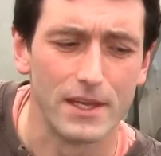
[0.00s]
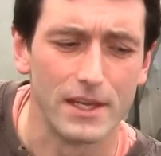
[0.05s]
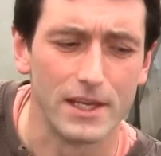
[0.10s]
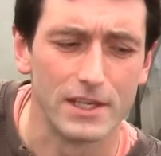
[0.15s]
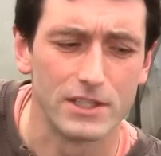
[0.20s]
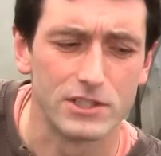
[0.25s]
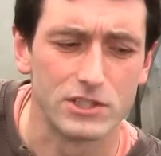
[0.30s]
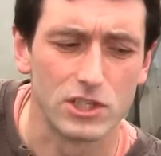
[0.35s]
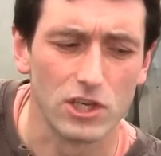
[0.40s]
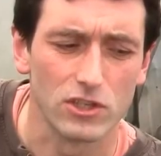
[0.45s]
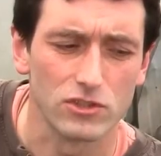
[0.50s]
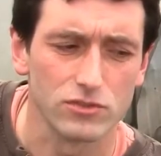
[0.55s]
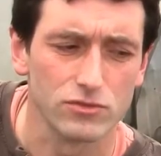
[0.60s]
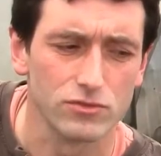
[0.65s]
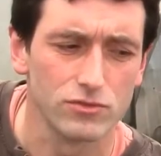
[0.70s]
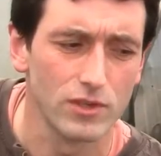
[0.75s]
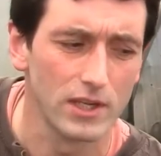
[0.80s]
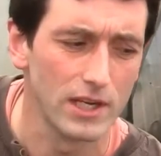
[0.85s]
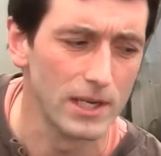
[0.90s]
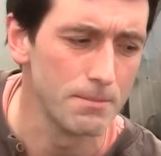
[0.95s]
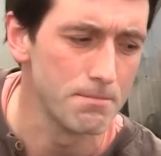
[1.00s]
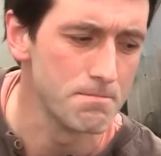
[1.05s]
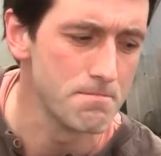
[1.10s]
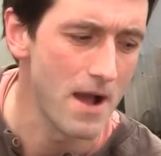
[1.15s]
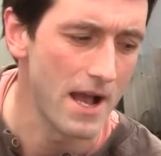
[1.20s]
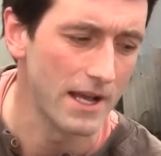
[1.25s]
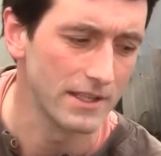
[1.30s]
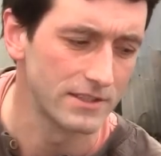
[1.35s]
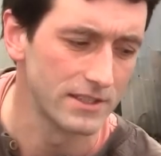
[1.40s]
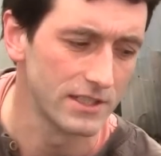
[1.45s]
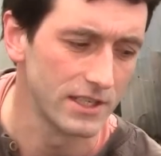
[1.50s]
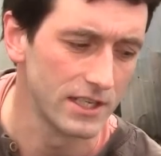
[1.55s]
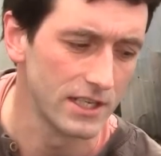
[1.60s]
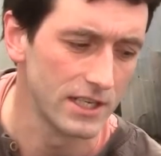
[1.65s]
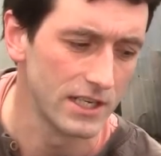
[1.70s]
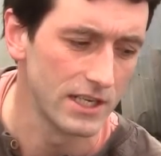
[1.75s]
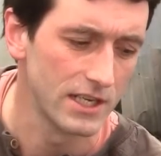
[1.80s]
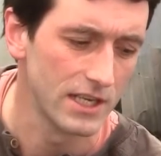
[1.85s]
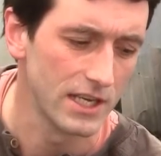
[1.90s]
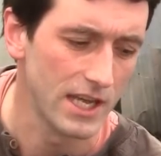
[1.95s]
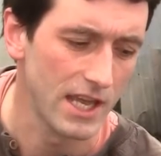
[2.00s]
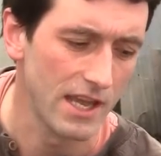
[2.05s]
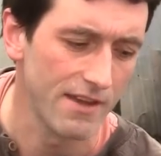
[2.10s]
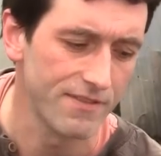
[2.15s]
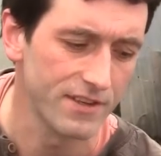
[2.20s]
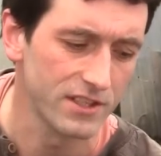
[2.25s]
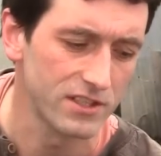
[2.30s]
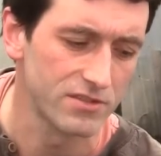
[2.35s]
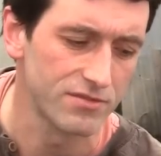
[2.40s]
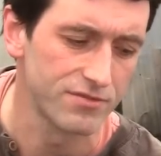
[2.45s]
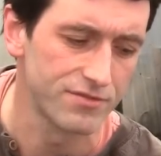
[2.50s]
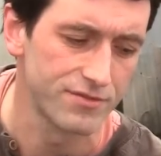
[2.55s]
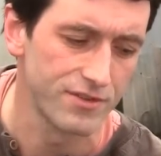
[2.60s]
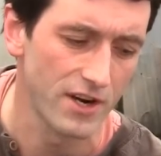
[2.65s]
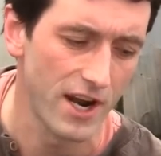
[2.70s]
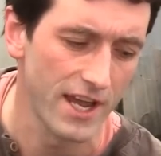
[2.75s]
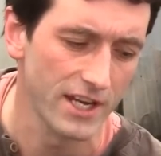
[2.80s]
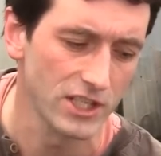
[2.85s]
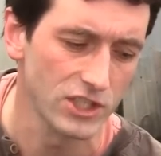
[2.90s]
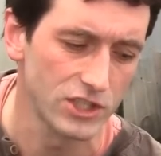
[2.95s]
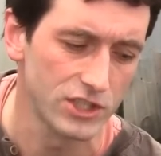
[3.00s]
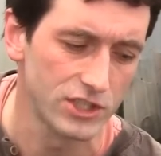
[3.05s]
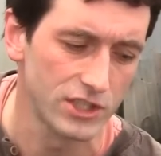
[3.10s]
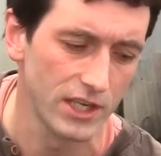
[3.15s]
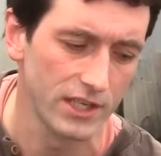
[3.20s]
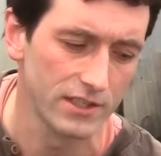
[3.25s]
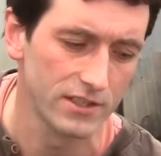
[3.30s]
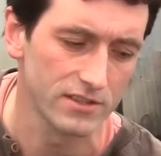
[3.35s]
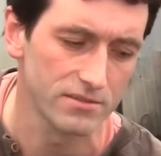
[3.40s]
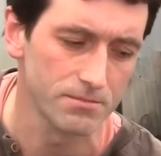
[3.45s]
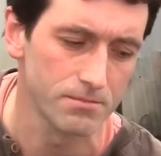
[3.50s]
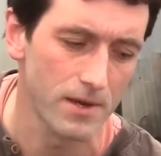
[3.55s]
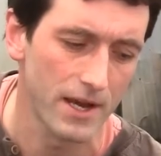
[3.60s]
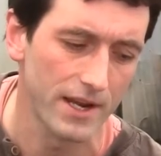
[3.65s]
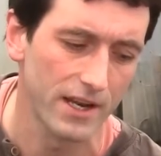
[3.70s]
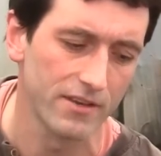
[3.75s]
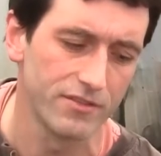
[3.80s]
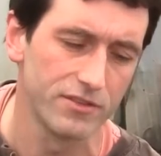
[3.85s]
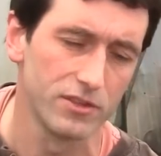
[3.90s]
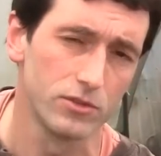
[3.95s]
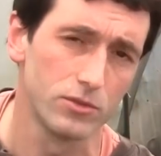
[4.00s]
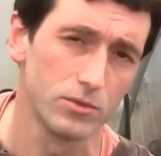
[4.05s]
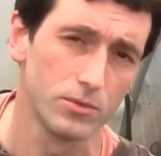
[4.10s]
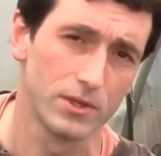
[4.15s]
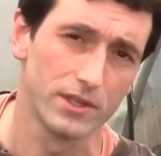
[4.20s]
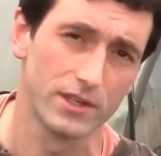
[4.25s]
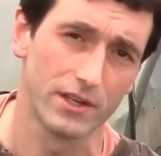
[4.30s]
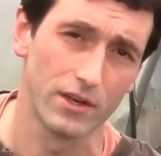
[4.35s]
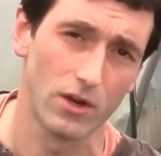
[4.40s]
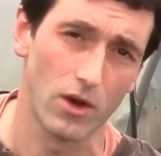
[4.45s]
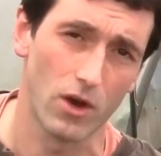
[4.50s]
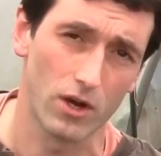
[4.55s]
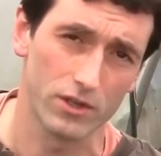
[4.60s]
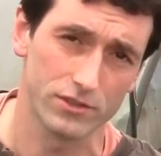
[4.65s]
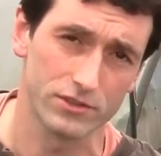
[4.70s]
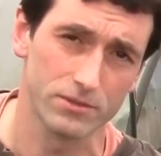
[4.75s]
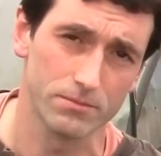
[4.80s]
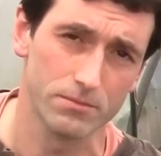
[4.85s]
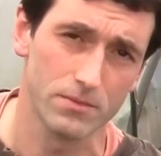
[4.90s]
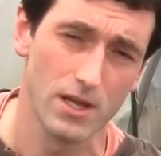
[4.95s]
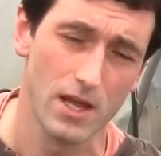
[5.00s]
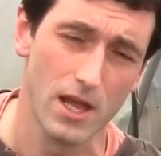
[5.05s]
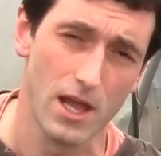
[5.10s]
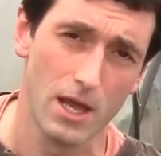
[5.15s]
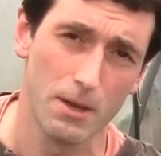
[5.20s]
It doesn't really matter if it's fresh. It doesn't matter if you do it in autumn.